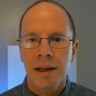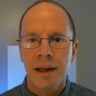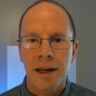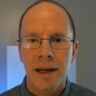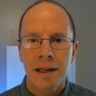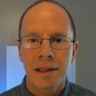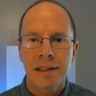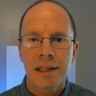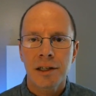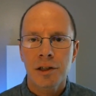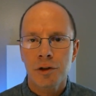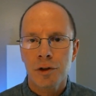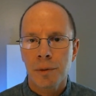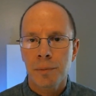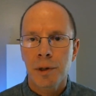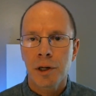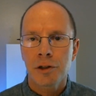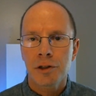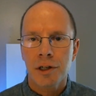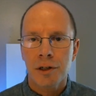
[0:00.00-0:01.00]
a
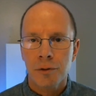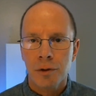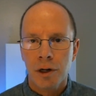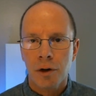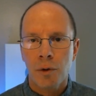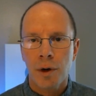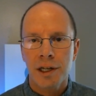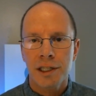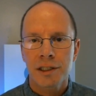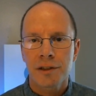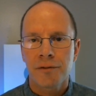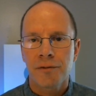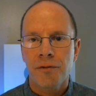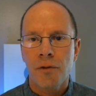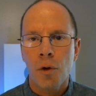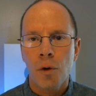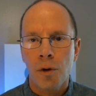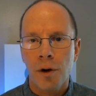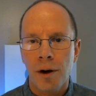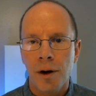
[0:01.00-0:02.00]
distribution request
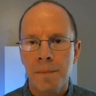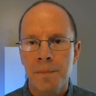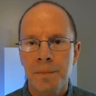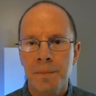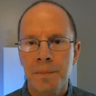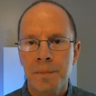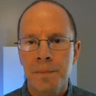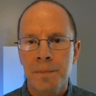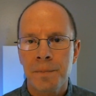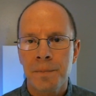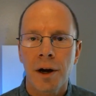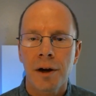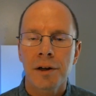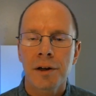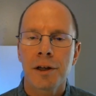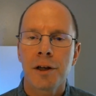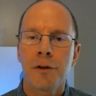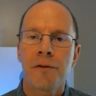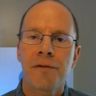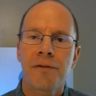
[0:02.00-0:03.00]
form where
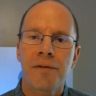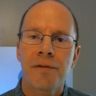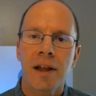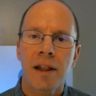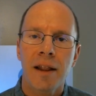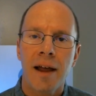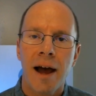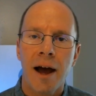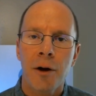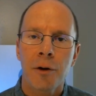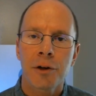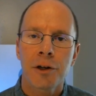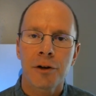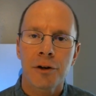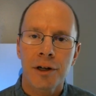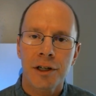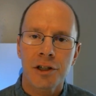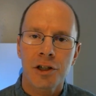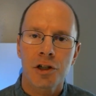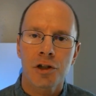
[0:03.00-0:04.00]
you fill out
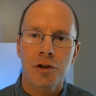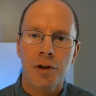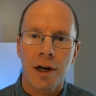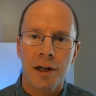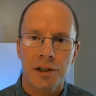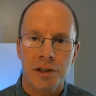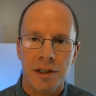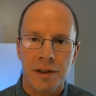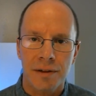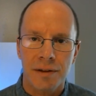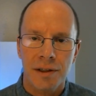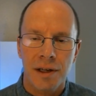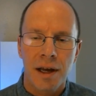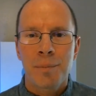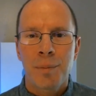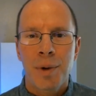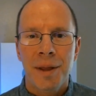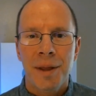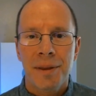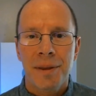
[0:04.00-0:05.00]
your instructions.
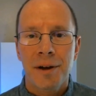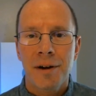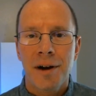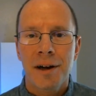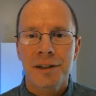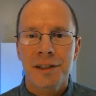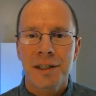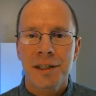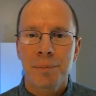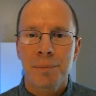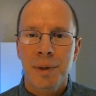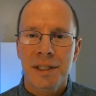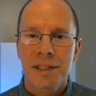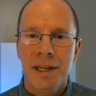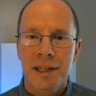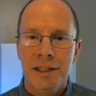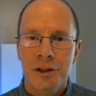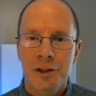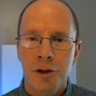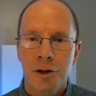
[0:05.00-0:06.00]
But there are some
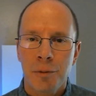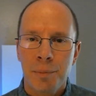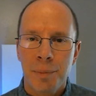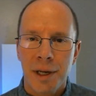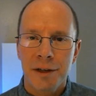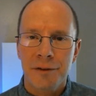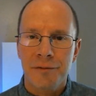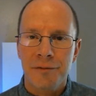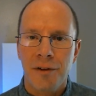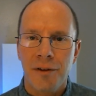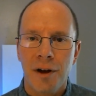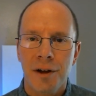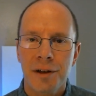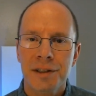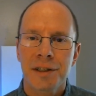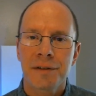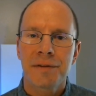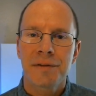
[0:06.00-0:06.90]
potential pitfalls of